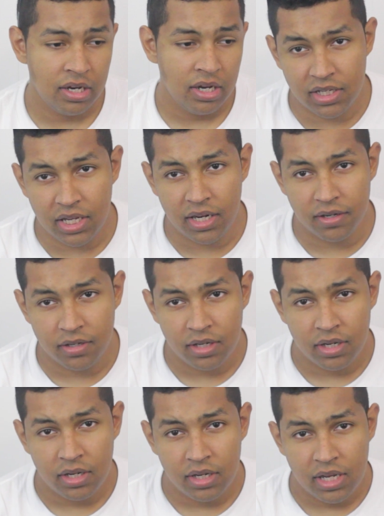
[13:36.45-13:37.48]
Again,
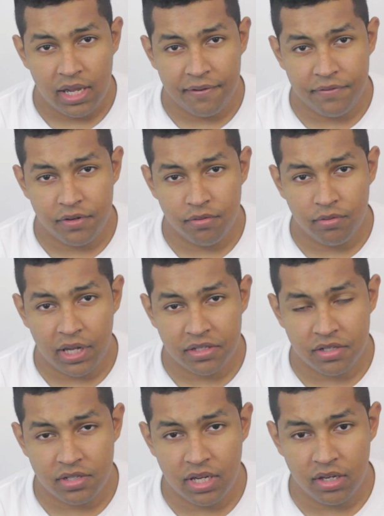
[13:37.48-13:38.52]
if you like
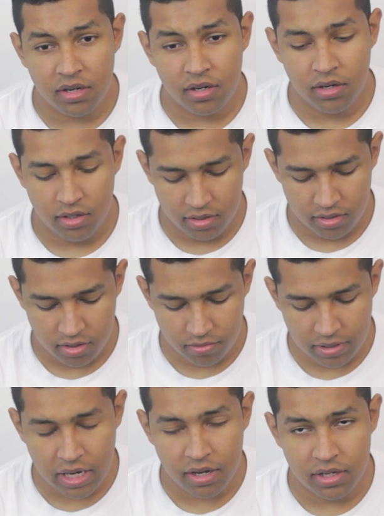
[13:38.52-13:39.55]
to tinker
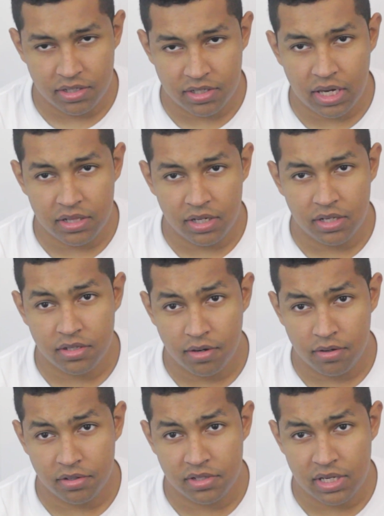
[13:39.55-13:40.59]
around inside the
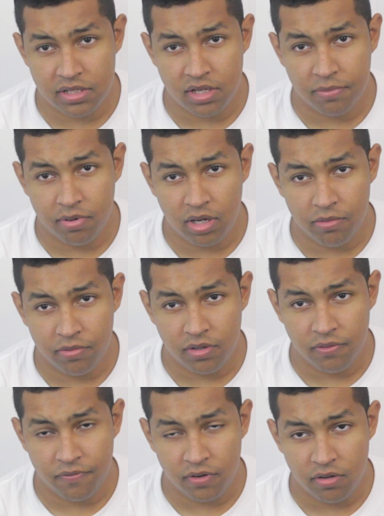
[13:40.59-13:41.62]
internals and that's not a problem
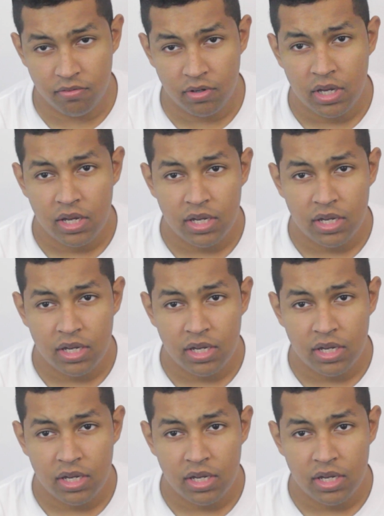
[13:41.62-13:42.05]
for you,